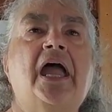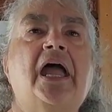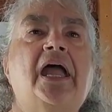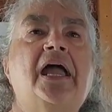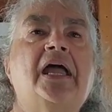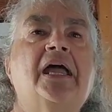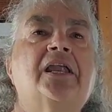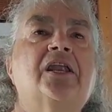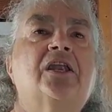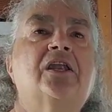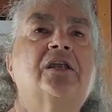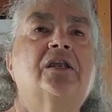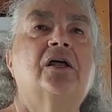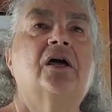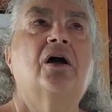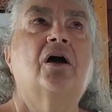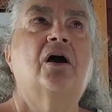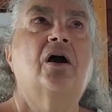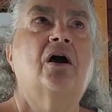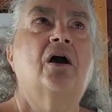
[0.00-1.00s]
and
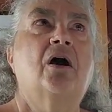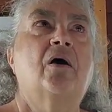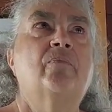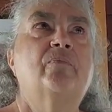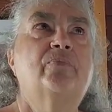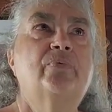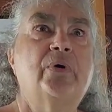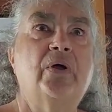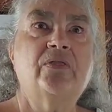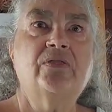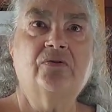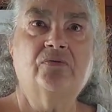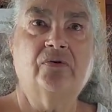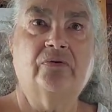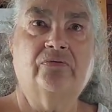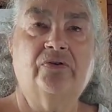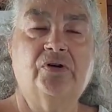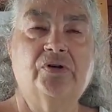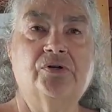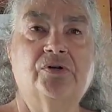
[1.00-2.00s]
a brother
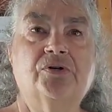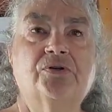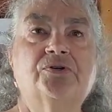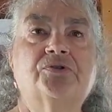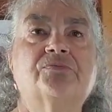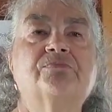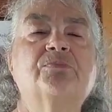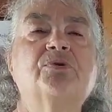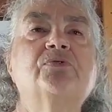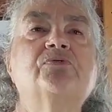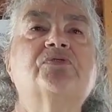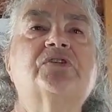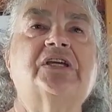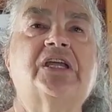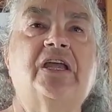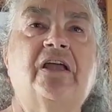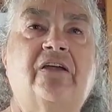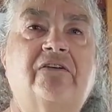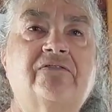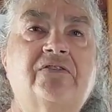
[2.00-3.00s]
of hers moved to
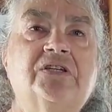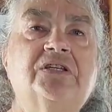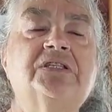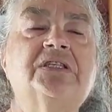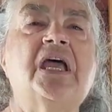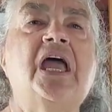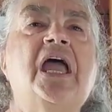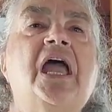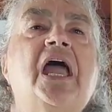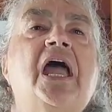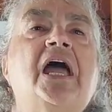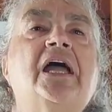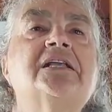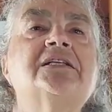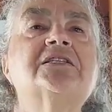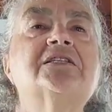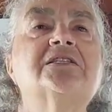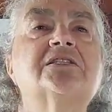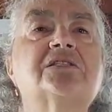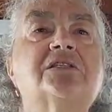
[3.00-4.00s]
Kansas,
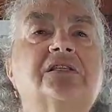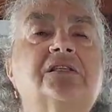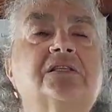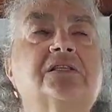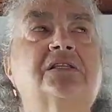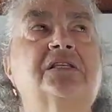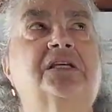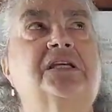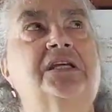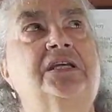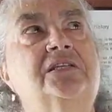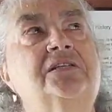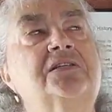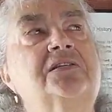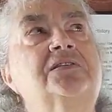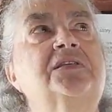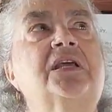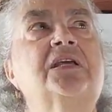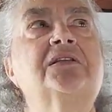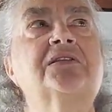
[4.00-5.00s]
and
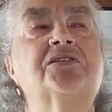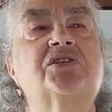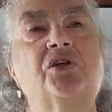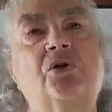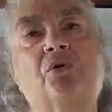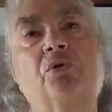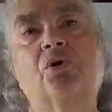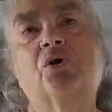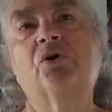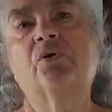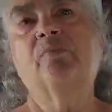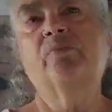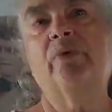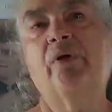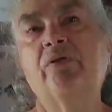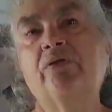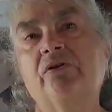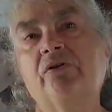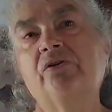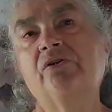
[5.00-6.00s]
so her
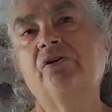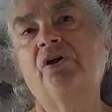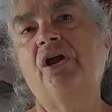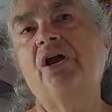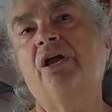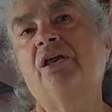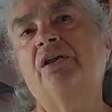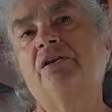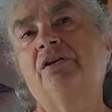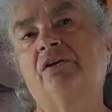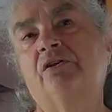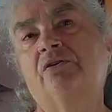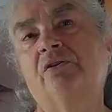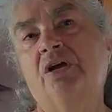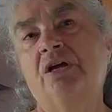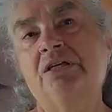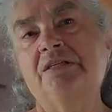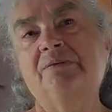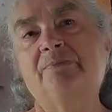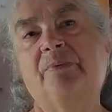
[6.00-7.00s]
brother and her
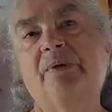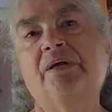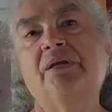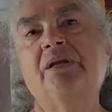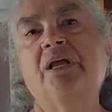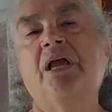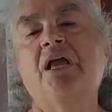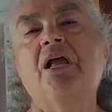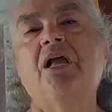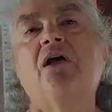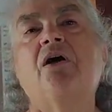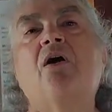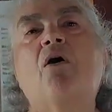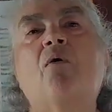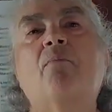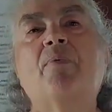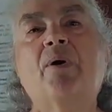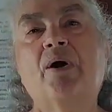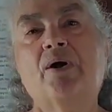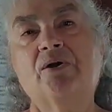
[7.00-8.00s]
husband
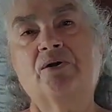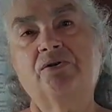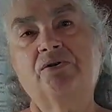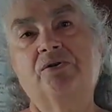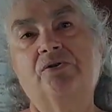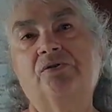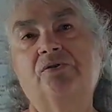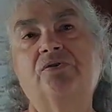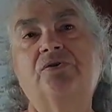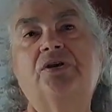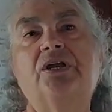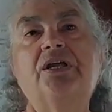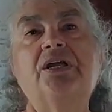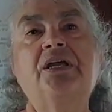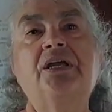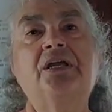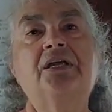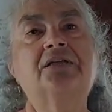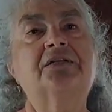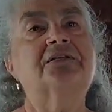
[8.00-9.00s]
partnered
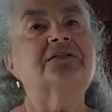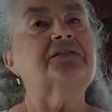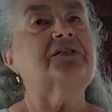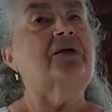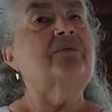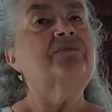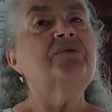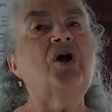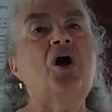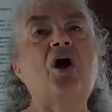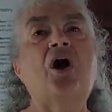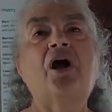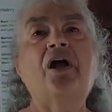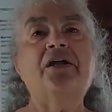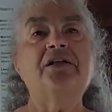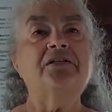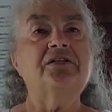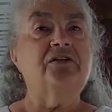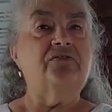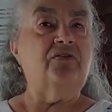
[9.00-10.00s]
in some
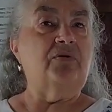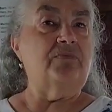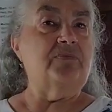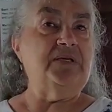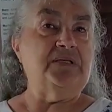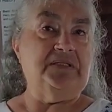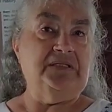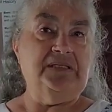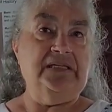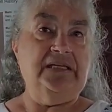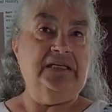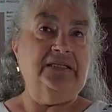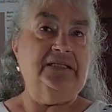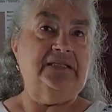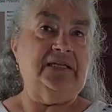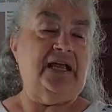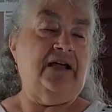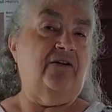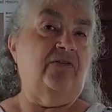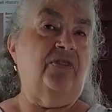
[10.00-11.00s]
kind of a
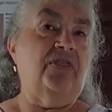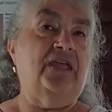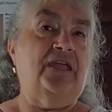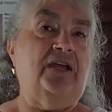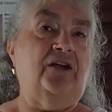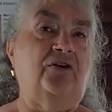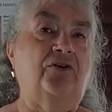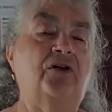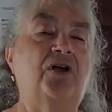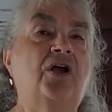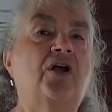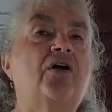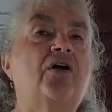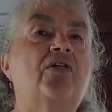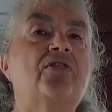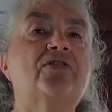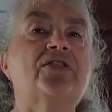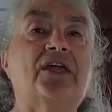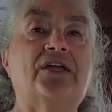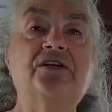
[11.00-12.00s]
business out there.
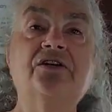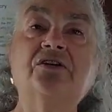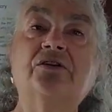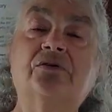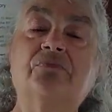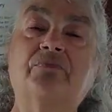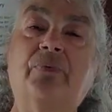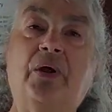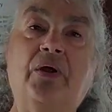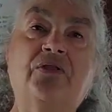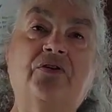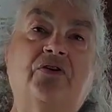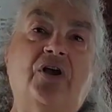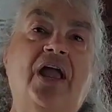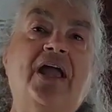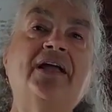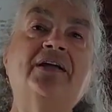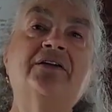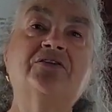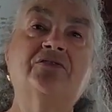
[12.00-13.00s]
Then her brother
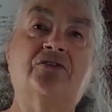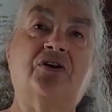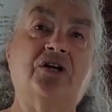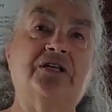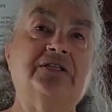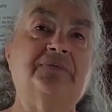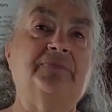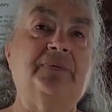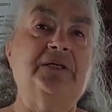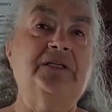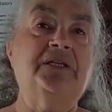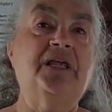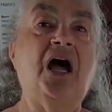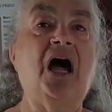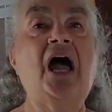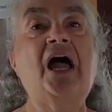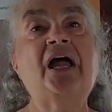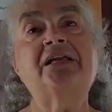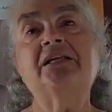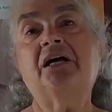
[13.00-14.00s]
and her husband
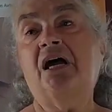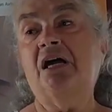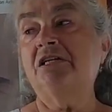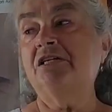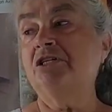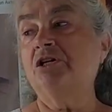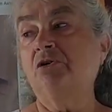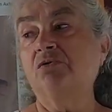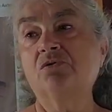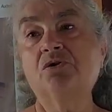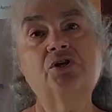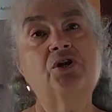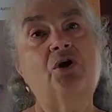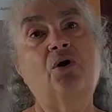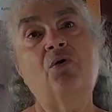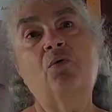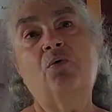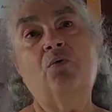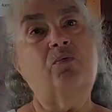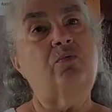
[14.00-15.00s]
died. I don't
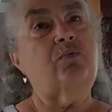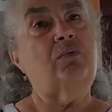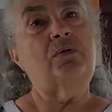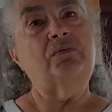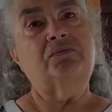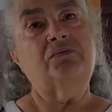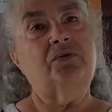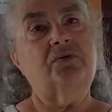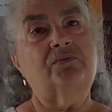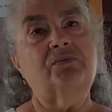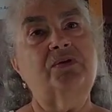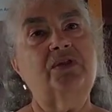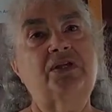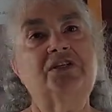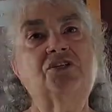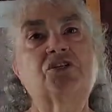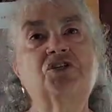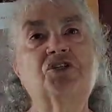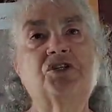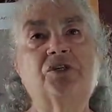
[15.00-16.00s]
know the
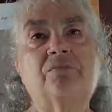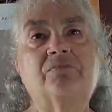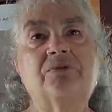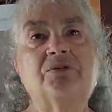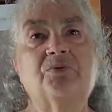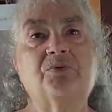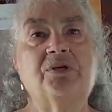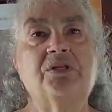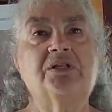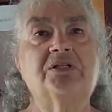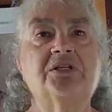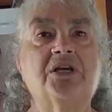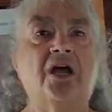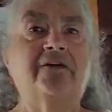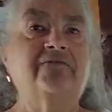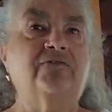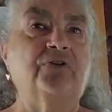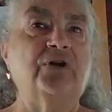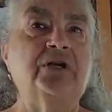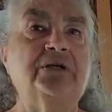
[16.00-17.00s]
relationship between the
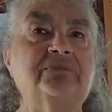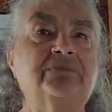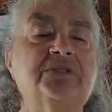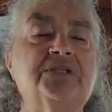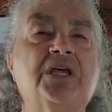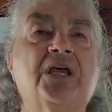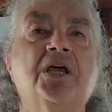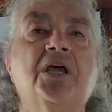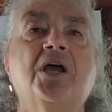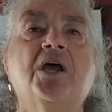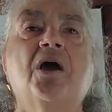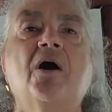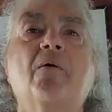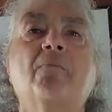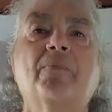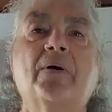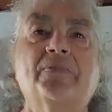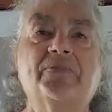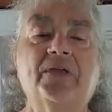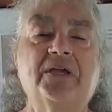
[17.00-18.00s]
time frames,
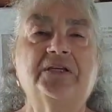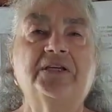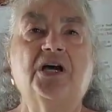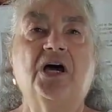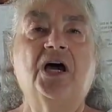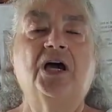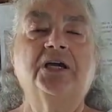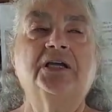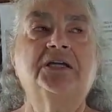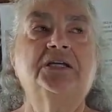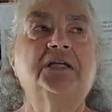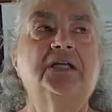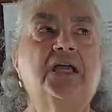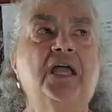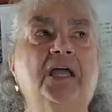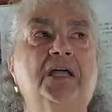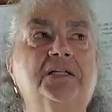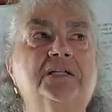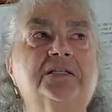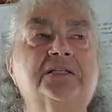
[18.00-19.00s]
but they died,
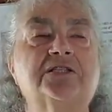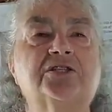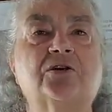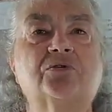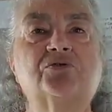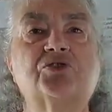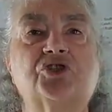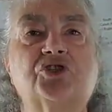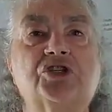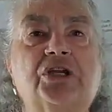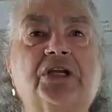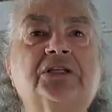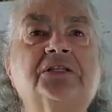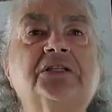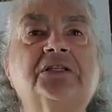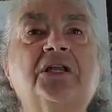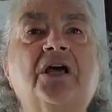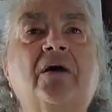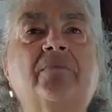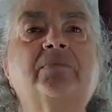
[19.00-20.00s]
and so she
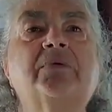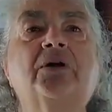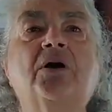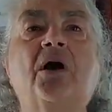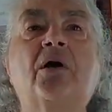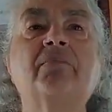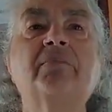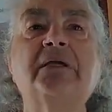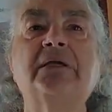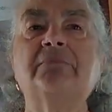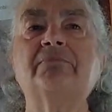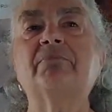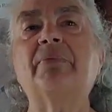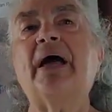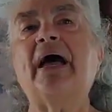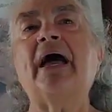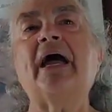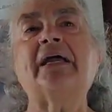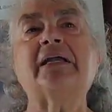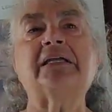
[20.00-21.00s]
ended up coming
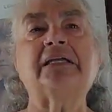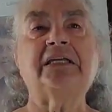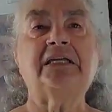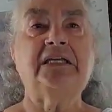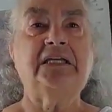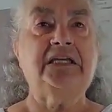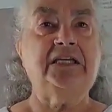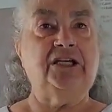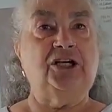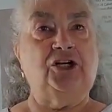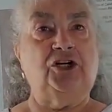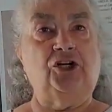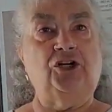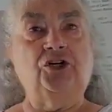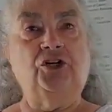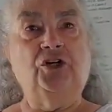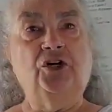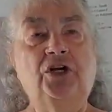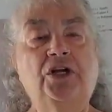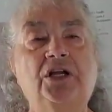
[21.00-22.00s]
back
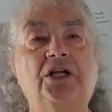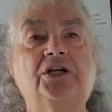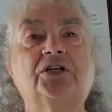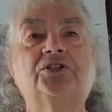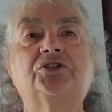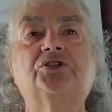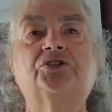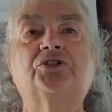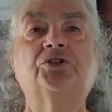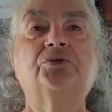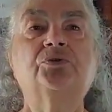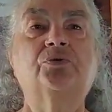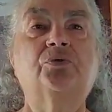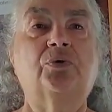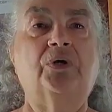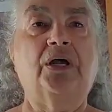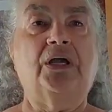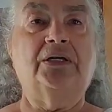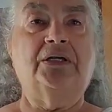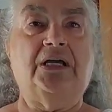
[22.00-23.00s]
here to
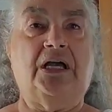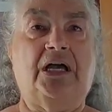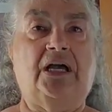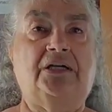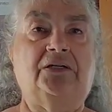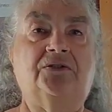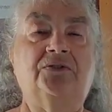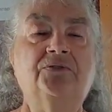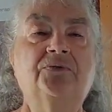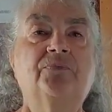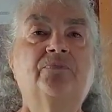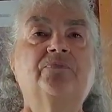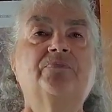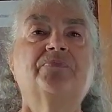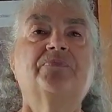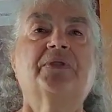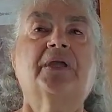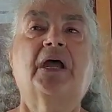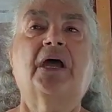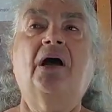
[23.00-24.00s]
Grand Isle,
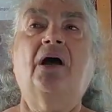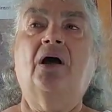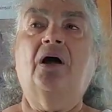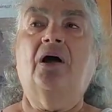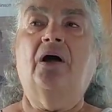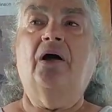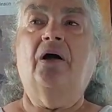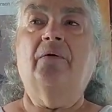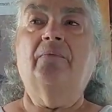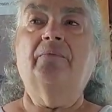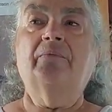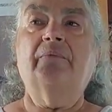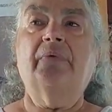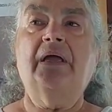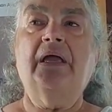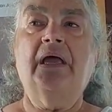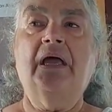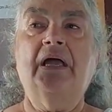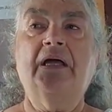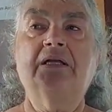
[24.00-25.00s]

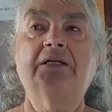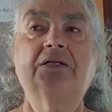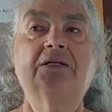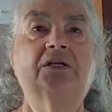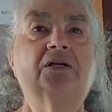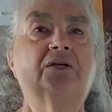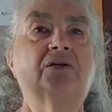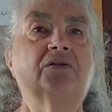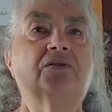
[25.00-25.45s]
and